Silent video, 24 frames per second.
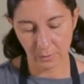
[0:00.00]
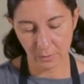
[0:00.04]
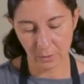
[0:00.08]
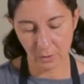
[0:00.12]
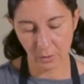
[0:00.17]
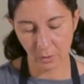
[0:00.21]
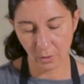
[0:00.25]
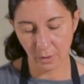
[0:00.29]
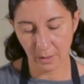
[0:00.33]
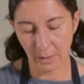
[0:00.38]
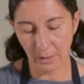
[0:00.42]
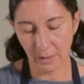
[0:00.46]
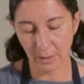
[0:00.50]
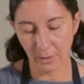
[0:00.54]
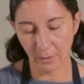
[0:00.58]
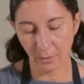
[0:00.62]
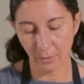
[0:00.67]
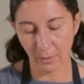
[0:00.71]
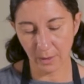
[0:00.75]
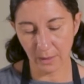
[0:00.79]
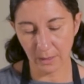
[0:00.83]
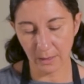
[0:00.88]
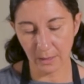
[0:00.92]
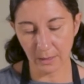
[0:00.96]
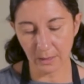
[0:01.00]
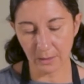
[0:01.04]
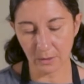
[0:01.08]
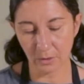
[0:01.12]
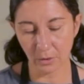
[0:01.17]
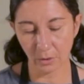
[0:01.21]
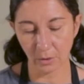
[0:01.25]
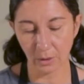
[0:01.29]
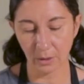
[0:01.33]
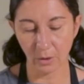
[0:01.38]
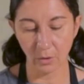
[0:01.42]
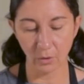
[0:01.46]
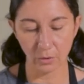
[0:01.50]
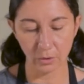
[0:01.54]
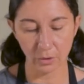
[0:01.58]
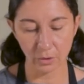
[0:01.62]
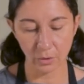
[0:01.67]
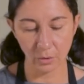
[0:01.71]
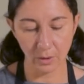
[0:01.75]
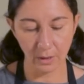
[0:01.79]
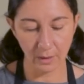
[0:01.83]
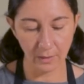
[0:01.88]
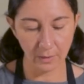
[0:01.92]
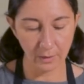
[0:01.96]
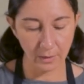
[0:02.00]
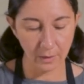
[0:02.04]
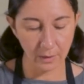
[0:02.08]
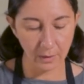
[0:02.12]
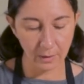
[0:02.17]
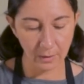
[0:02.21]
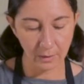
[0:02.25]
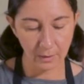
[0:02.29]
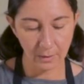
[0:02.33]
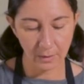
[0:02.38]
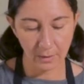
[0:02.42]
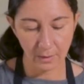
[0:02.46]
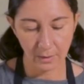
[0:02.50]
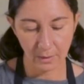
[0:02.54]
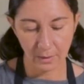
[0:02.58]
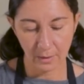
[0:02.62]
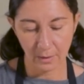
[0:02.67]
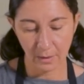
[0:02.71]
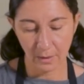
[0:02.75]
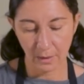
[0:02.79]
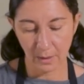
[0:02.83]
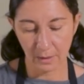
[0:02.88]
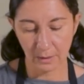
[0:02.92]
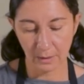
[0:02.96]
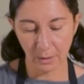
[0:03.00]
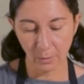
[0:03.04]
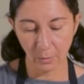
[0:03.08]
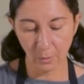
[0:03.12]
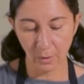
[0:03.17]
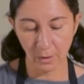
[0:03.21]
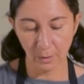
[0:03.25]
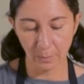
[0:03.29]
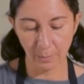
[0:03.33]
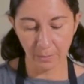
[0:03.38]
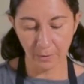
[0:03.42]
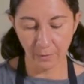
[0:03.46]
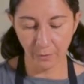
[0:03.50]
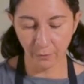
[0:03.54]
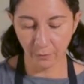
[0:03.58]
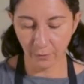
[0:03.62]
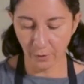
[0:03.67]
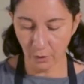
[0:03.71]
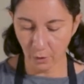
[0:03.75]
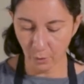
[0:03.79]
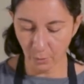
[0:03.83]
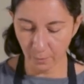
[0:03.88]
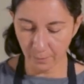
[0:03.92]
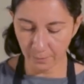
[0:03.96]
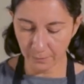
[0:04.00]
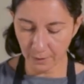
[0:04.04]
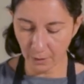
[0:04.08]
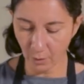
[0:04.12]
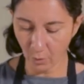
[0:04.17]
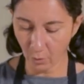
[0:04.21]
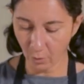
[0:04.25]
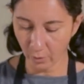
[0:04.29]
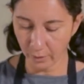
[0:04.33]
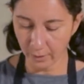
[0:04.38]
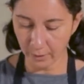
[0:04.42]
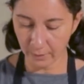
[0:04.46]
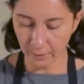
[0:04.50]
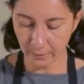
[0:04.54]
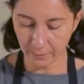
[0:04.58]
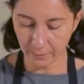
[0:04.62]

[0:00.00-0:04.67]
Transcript: So I'm gonna get it ready so they go together and they will perfume the oil.